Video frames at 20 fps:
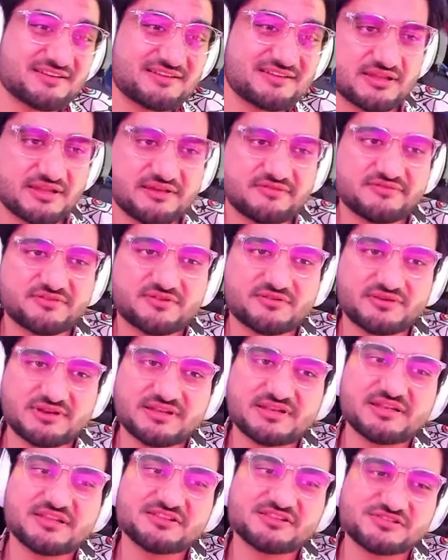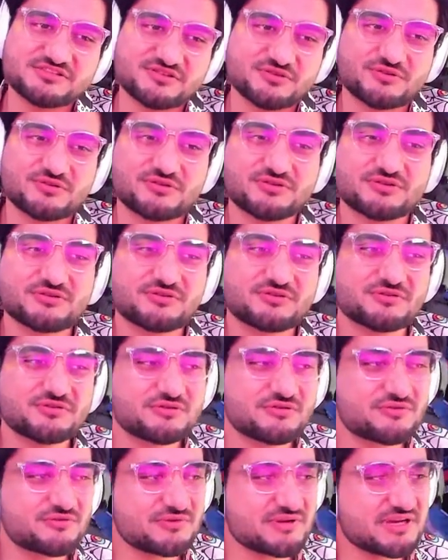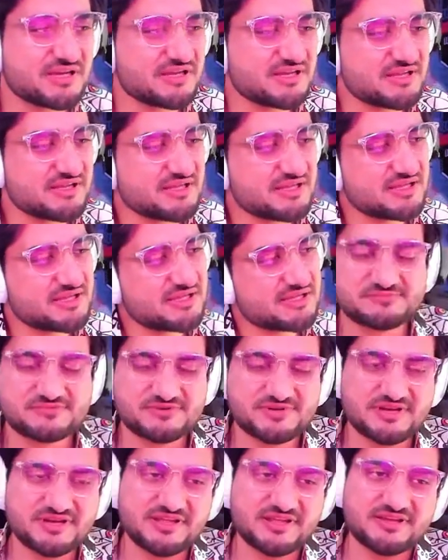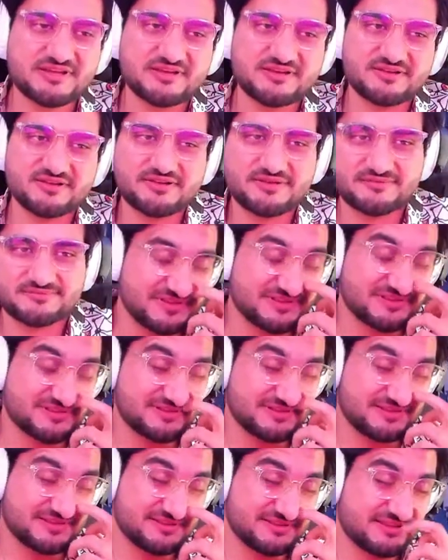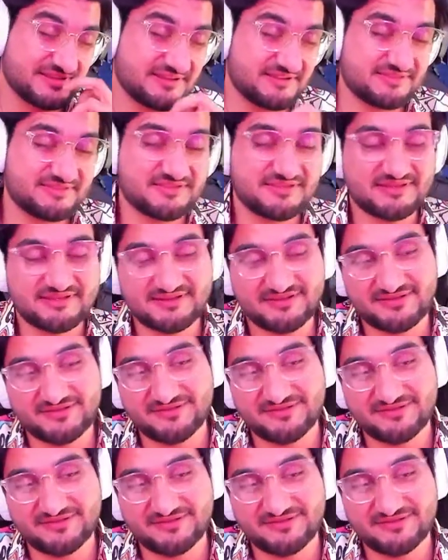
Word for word: NeverEnding Story. Pretty good. I like that,